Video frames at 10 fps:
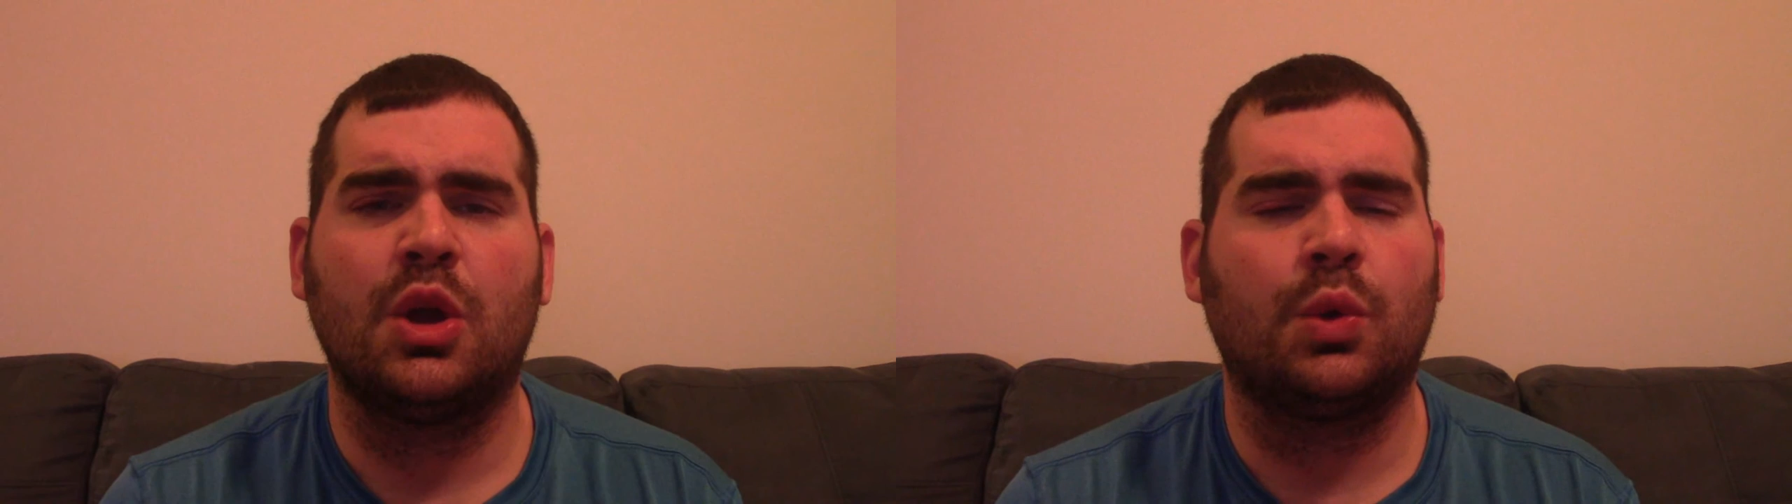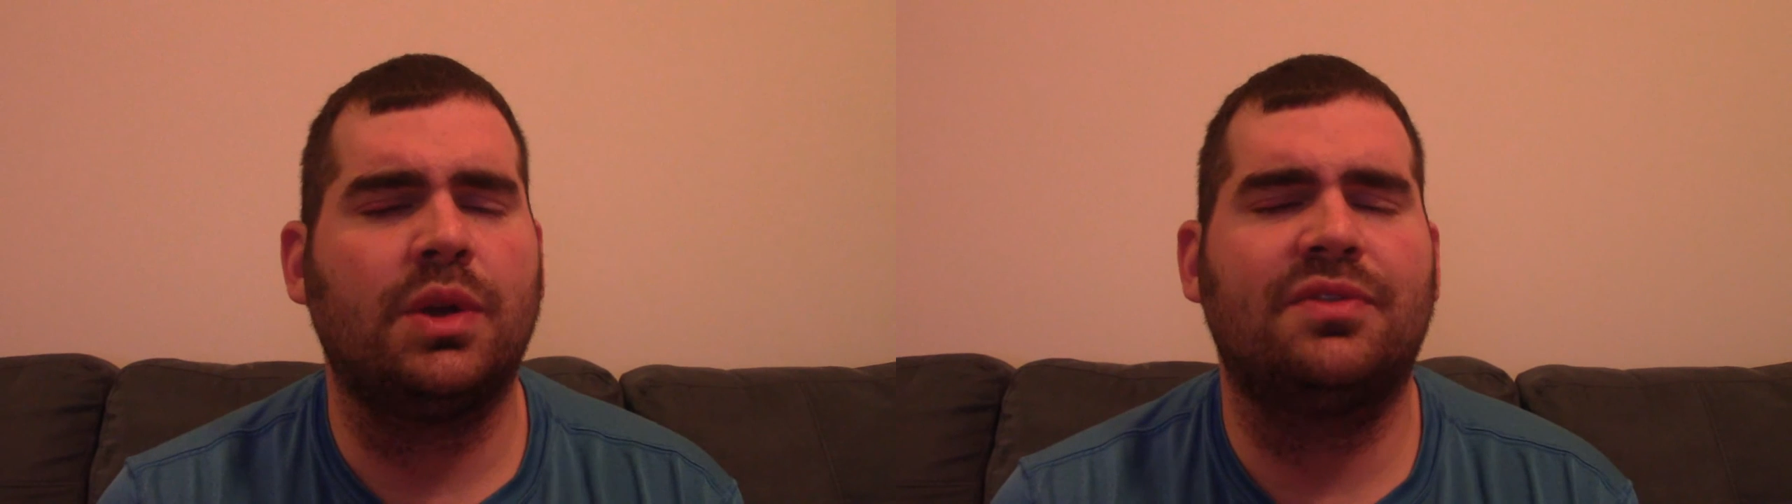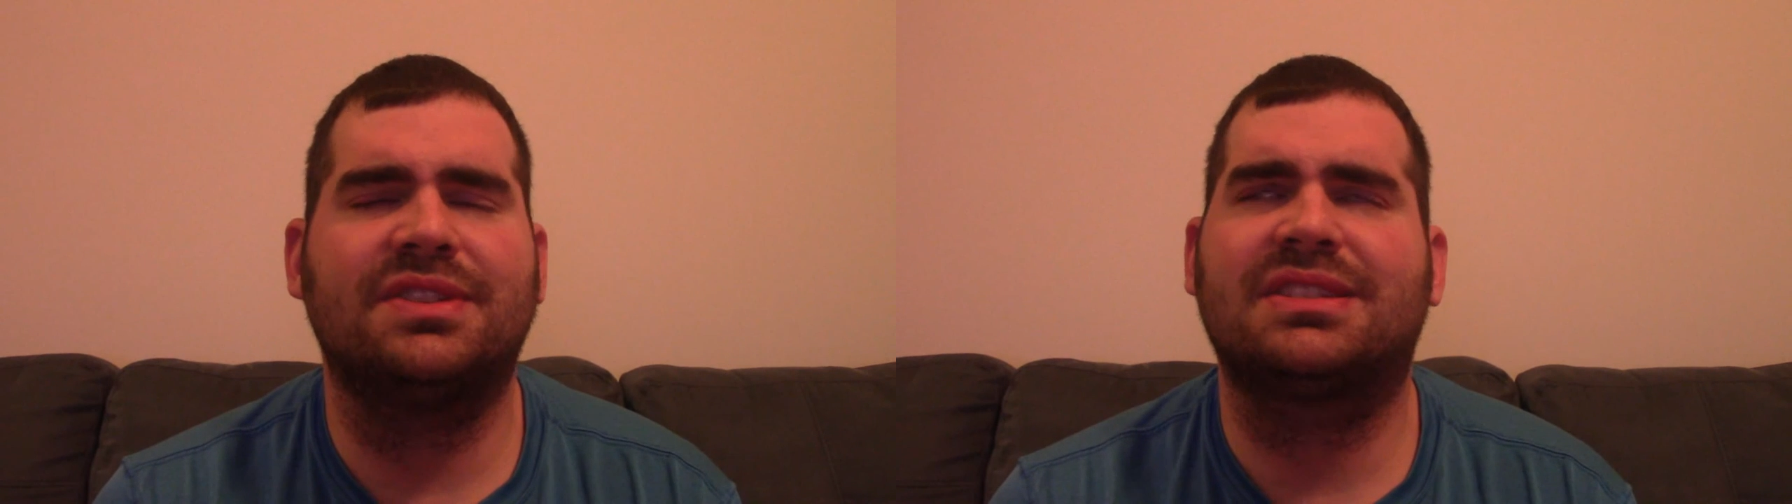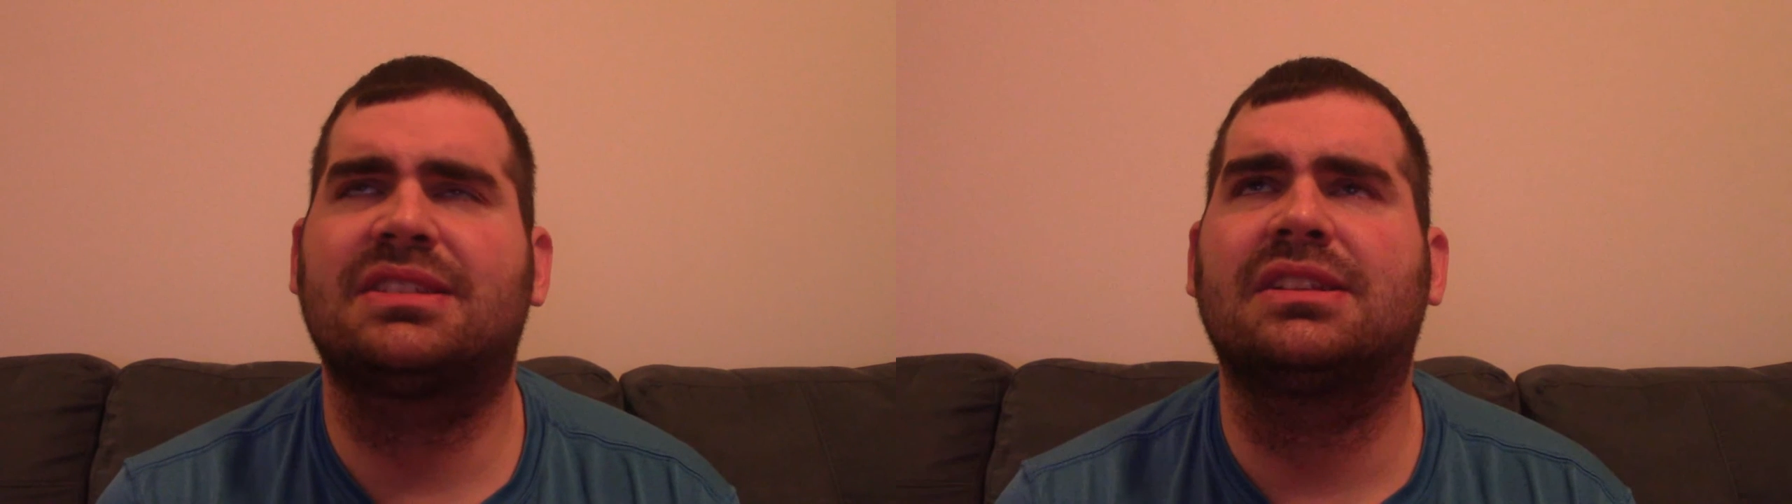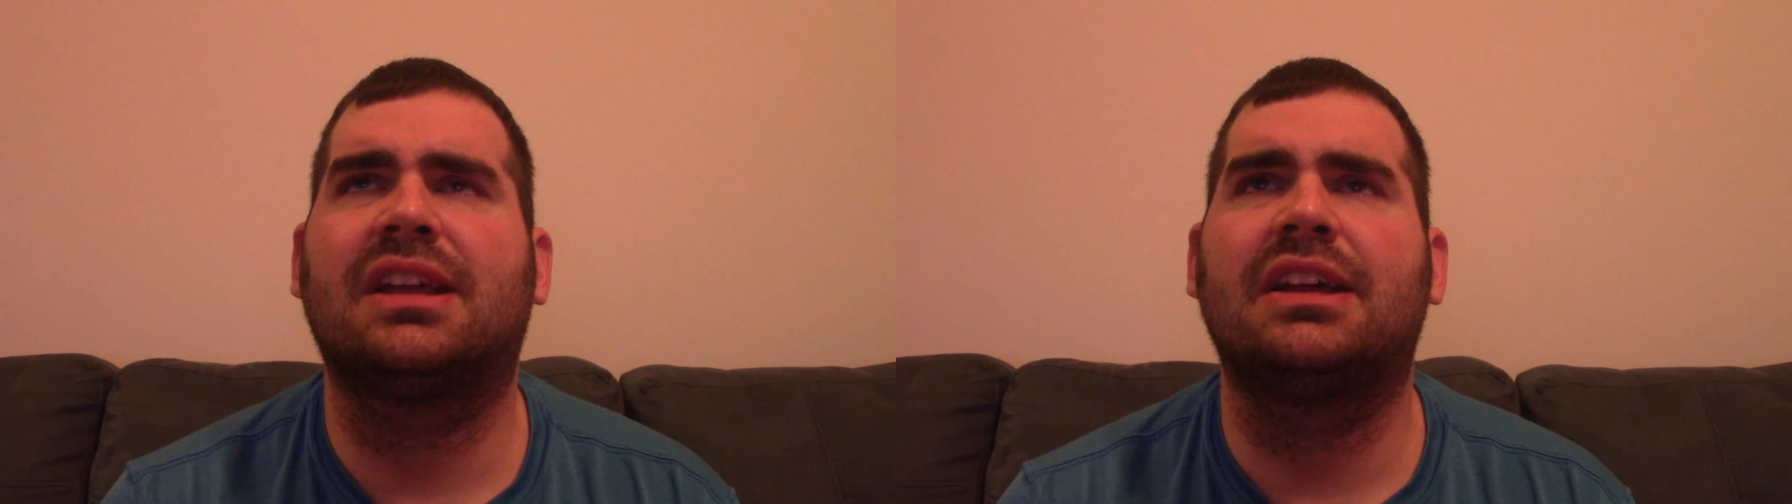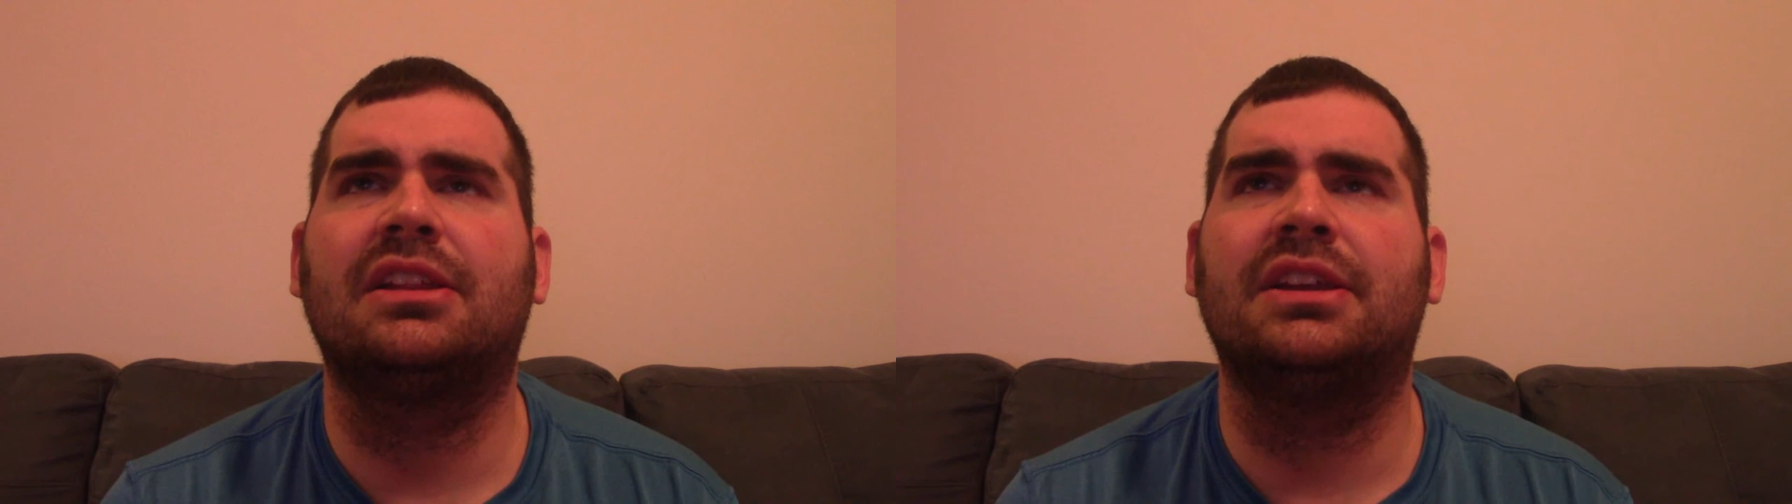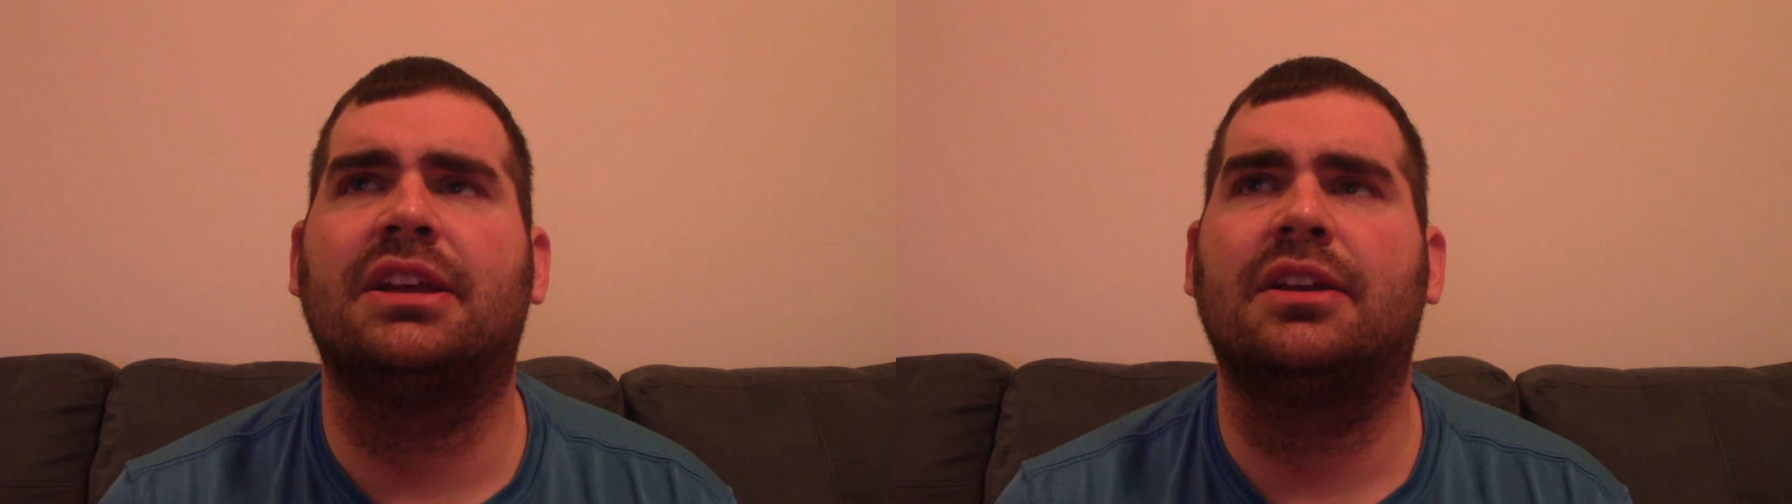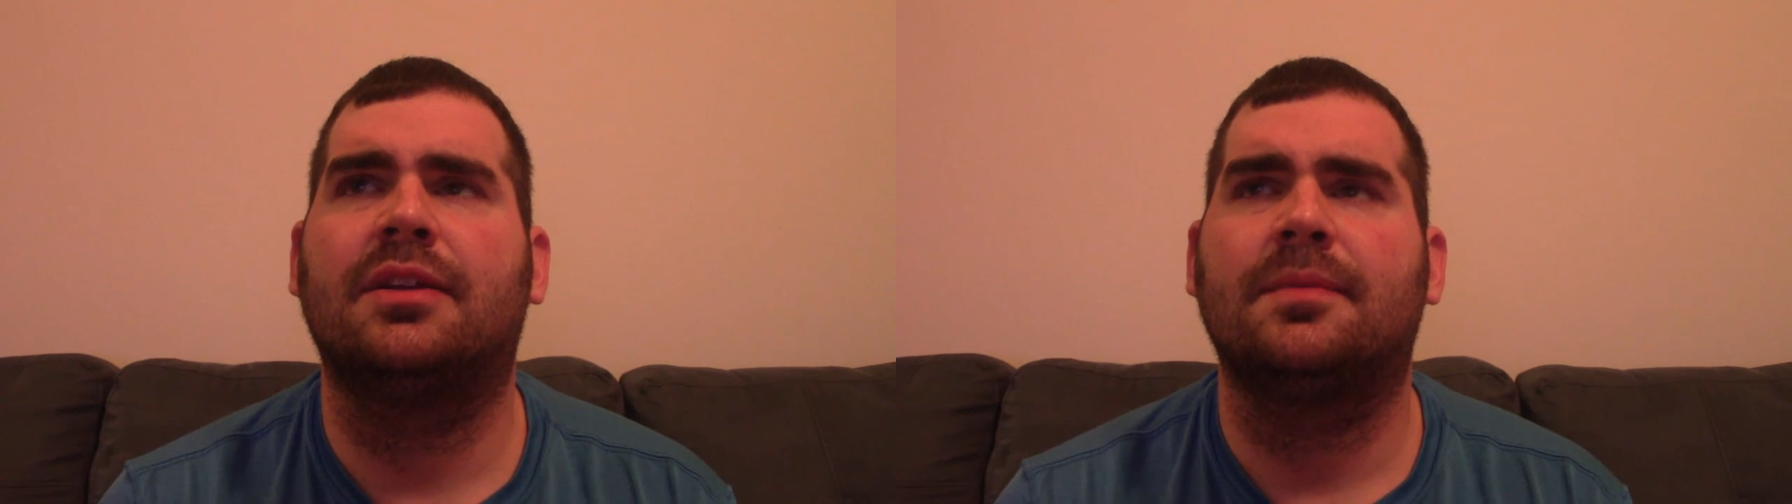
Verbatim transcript: who even slightly